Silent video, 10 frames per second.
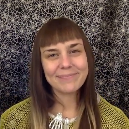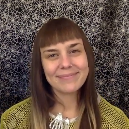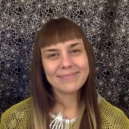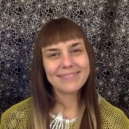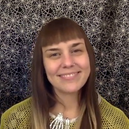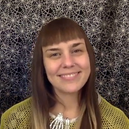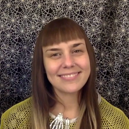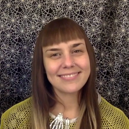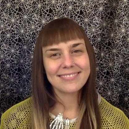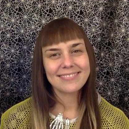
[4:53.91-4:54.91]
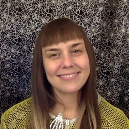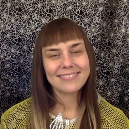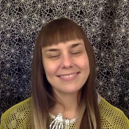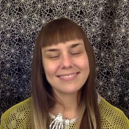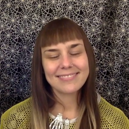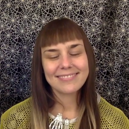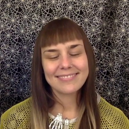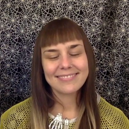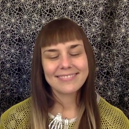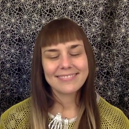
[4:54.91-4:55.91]

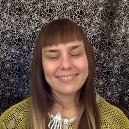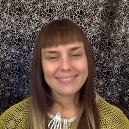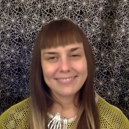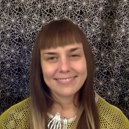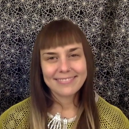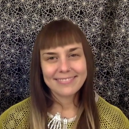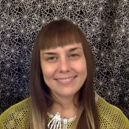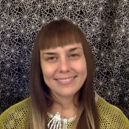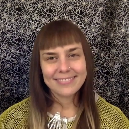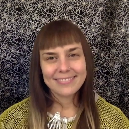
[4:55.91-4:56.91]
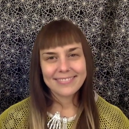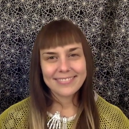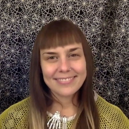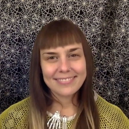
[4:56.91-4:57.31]
Nothing is said.